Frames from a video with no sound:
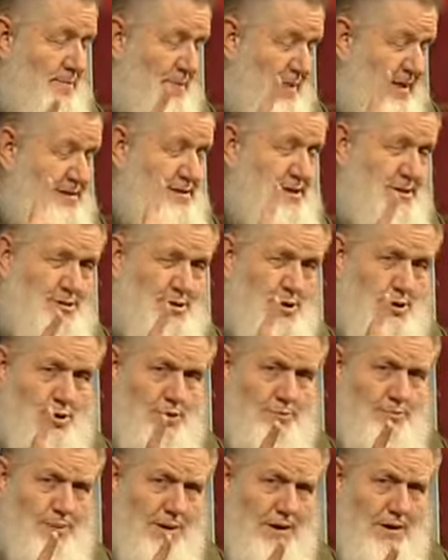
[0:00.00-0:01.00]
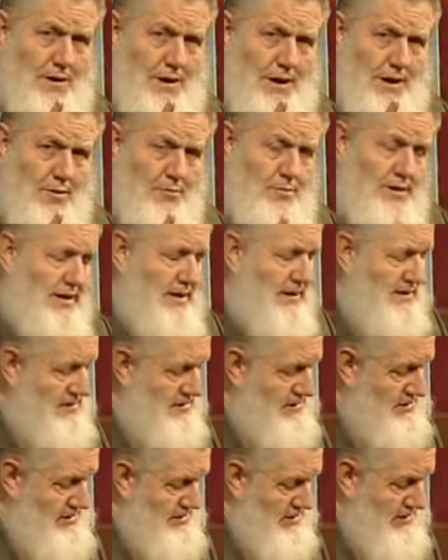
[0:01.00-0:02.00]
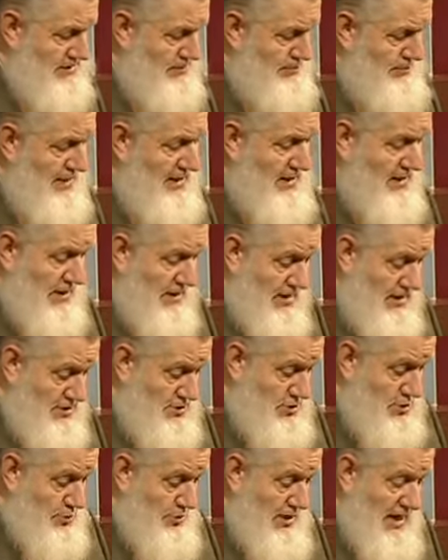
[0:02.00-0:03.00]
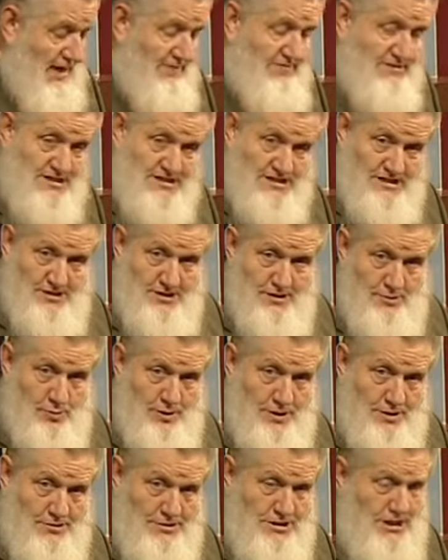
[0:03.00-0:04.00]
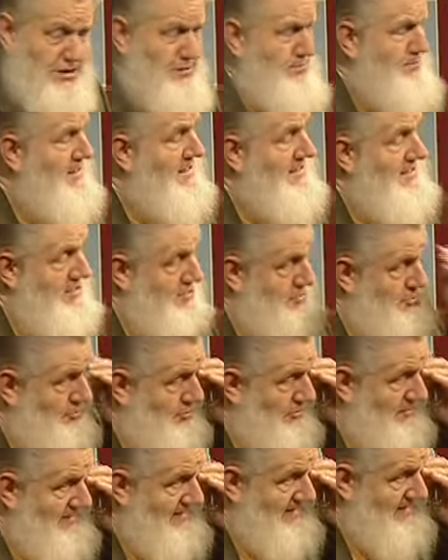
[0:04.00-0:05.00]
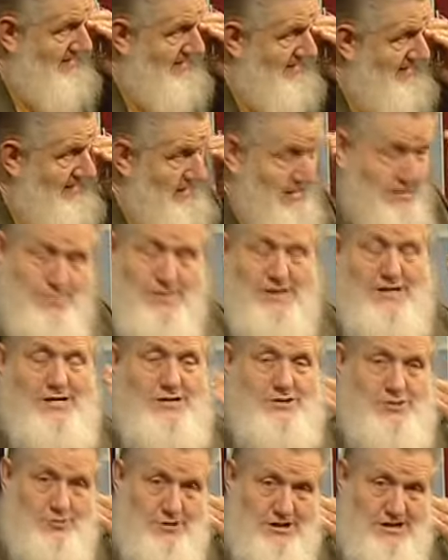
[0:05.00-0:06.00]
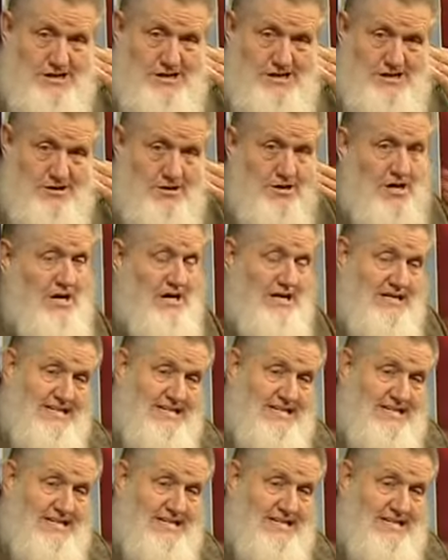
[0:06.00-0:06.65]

this is a good parallel because just because you have a steering wheel, just because you can see, just because you can hear,